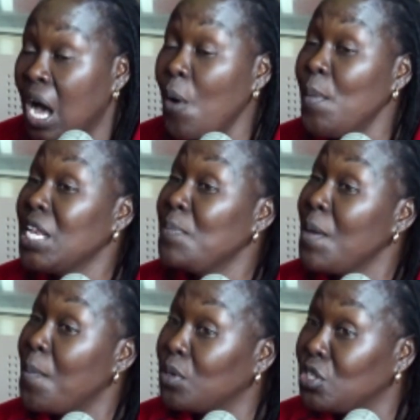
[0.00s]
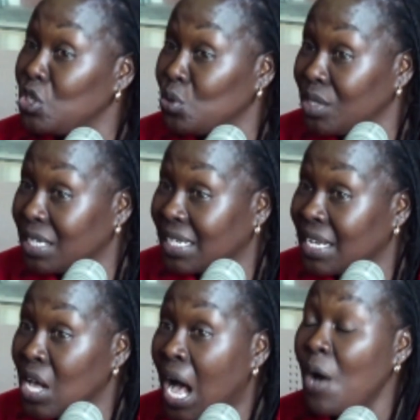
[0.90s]
How many people tuned
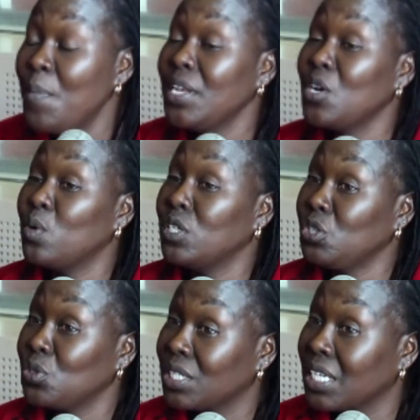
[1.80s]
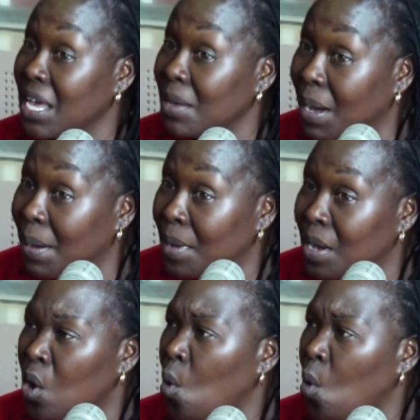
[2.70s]
in? How many questions came up?